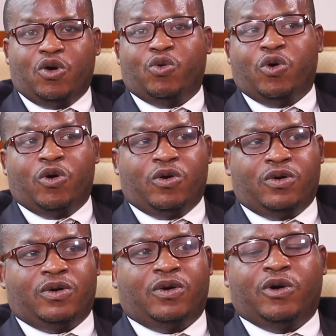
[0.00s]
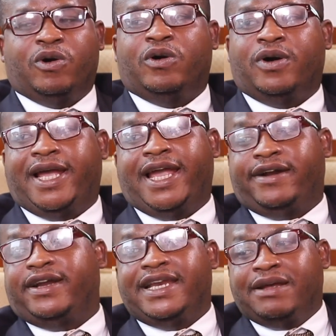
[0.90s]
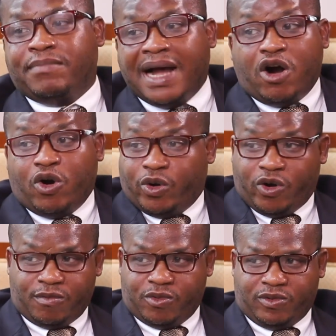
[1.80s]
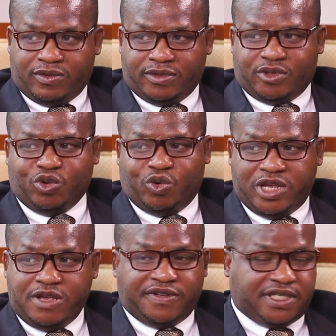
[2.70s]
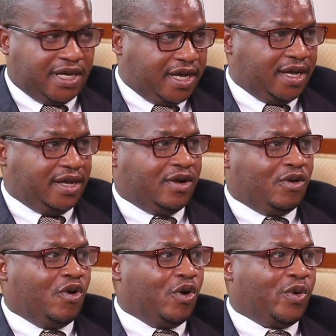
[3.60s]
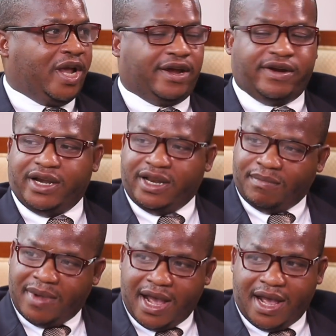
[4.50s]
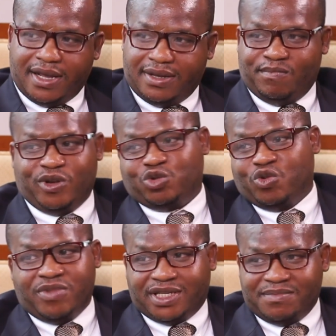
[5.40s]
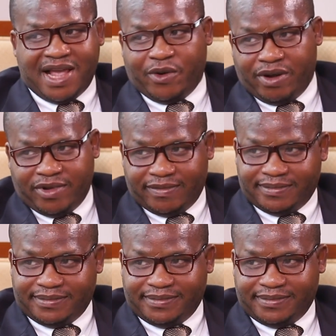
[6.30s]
Or any ma or her mo. So if say or her any ma mesu bit me a her man.